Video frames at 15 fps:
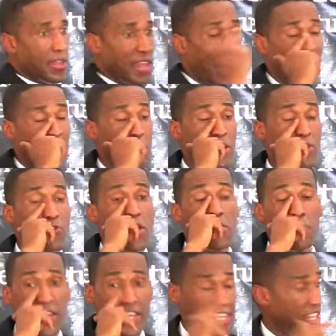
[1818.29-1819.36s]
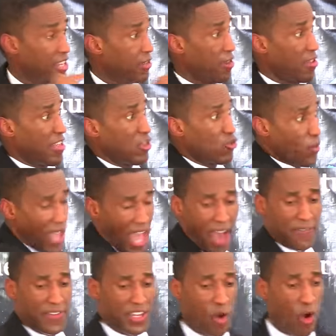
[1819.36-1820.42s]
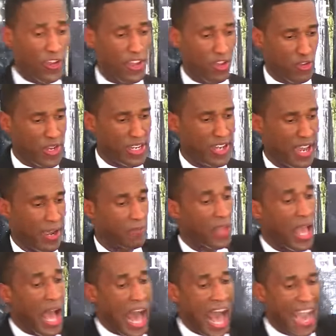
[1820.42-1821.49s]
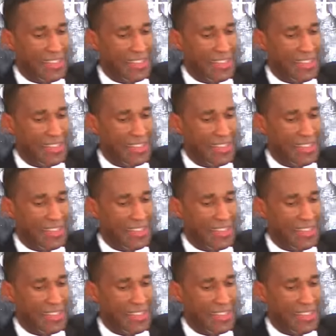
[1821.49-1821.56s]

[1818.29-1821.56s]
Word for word: Now, let me reread it since we have it on the screen there.